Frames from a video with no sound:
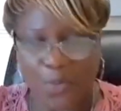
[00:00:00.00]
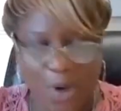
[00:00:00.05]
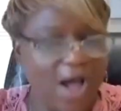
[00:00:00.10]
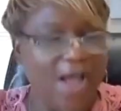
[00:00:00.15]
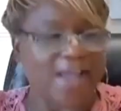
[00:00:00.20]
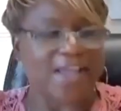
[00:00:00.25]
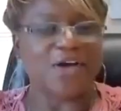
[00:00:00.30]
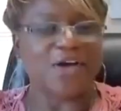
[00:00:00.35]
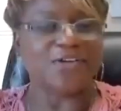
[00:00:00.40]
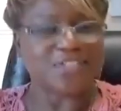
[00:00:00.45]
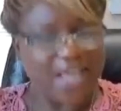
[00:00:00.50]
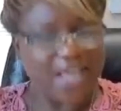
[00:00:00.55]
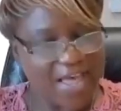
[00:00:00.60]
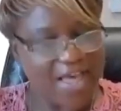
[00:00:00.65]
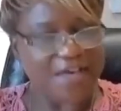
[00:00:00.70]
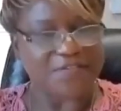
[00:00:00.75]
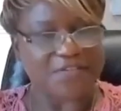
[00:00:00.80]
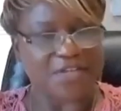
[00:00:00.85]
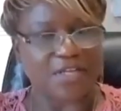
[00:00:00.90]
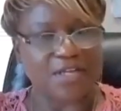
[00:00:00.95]
Why else
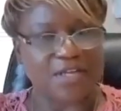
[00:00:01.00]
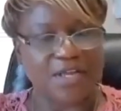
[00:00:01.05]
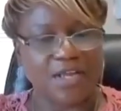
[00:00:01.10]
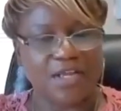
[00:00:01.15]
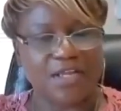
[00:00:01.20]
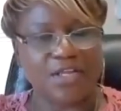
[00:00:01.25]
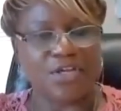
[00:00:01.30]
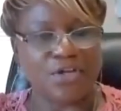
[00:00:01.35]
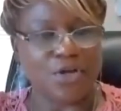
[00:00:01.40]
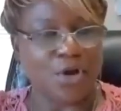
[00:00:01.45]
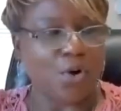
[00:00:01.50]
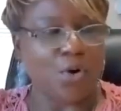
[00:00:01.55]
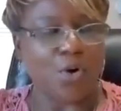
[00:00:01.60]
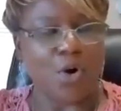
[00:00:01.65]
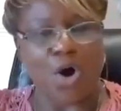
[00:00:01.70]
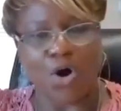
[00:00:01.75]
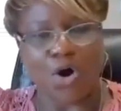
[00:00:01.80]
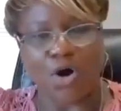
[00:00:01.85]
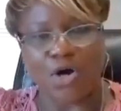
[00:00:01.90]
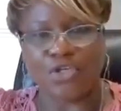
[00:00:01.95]
have it?
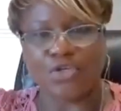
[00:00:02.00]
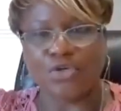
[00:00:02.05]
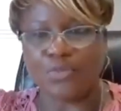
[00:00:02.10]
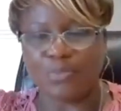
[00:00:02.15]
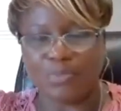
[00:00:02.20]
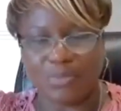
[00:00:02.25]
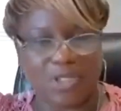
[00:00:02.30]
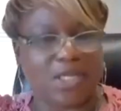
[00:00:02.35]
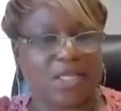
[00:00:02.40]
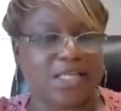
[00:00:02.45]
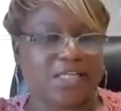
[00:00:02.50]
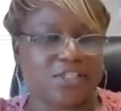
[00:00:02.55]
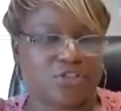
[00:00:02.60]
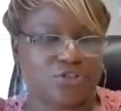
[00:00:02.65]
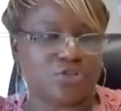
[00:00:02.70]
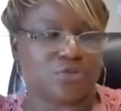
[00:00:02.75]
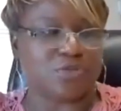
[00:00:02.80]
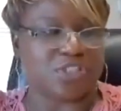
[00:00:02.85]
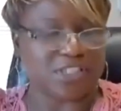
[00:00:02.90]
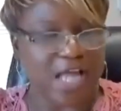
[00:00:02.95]
Are you
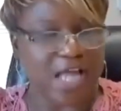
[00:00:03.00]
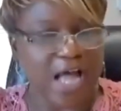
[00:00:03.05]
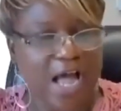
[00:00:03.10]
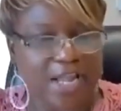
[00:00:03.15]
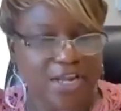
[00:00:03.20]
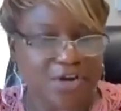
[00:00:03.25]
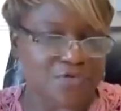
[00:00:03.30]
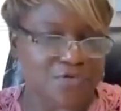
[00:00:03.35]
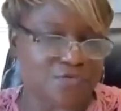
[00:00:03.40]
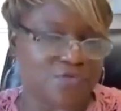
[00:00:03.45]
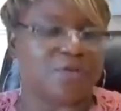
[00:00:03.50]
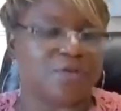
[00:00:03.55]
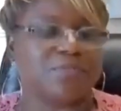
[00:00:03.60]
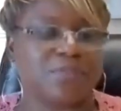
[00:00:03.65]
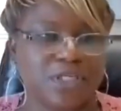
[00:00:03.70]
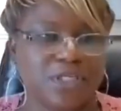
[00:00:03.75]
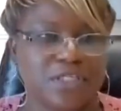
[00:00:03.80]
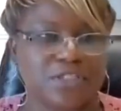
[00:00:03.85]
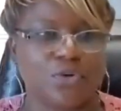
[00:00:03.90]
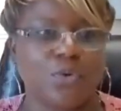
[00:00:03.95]
planning to retire
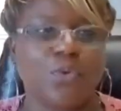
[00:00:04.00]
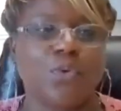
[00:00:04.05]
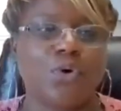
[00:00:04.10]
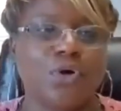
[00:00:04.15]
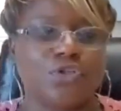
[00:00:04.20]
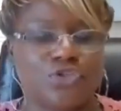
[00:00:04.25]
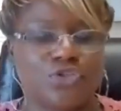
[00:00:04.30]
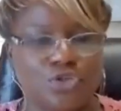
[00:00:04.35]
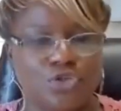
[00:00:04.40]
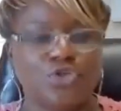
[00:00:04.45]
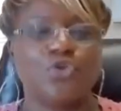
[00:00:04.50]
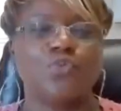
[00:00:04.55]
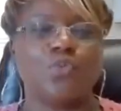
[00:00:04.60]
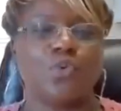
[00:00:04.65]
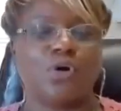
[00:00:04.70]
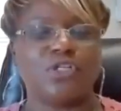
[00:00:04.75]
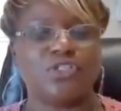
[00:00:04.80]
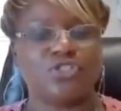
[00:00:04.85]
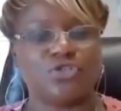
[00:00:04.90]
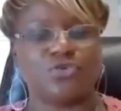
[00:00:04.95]
from this, or do you
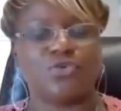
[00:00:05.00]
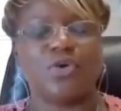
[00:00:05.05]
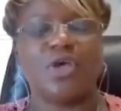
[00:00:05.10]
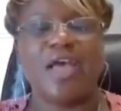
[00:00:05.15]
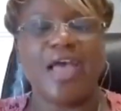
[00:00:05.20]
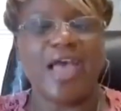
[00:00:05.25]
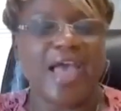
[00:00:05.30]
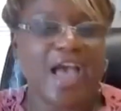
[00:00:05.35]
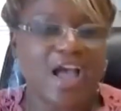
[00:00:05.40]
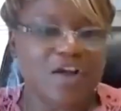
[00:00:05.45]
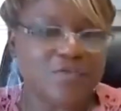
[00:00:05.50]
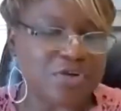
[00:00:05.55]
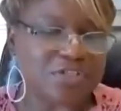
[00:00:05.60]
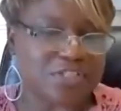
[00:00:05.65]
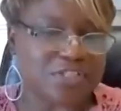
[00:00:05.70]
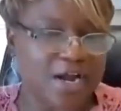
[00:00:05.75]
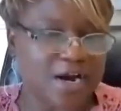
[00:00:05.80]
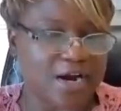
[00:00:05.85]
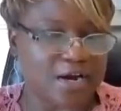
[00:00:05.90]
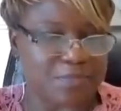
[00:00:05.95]
want to have
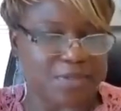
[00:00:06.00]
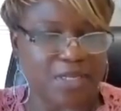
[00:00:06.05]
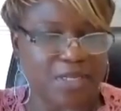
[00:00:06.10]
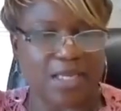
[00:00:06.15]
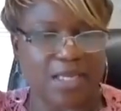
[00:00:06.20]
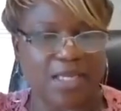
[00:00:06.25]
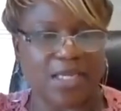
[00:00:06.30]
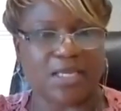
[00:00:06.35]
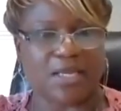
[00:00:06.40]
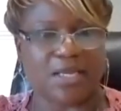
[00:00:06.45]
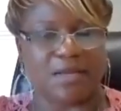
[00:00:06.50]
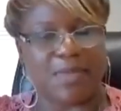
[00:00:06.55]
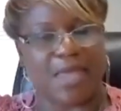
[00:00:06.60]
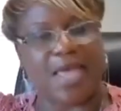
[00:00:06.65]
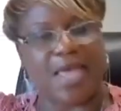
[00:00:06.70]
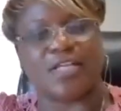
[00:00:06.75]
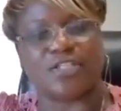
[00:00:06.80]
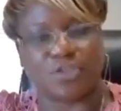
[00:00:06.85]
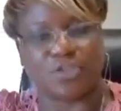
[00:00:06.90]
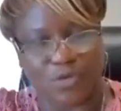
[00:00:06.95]
retirement income
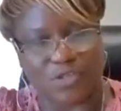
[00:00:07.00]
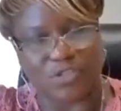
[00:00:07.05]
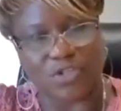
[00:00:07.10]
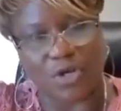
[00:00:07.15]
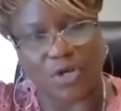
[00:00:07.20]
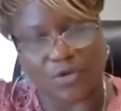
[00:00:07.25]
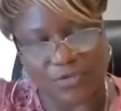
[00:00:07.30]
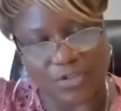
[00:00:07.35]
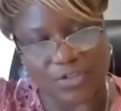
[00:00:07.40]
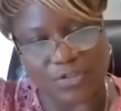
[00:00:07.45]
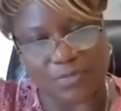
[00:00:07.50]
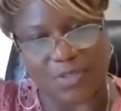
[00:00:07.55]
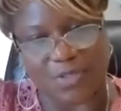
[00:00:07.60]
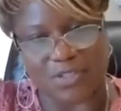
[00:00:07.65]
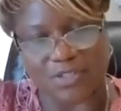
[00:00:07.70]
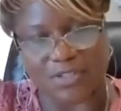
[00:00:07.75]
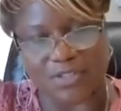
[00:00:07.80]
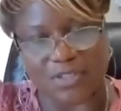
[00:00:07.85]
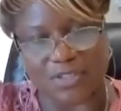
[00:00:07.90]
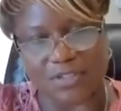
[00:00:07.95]
as a result of this
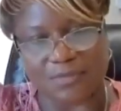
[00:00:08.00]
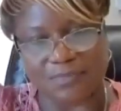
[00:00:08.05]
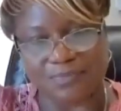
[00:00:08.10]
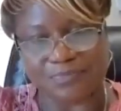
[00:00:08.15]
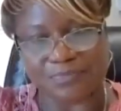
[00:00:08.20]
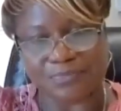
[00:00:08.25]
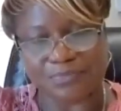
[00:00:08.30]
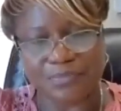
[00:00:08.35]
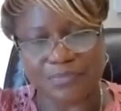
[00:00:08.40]
business?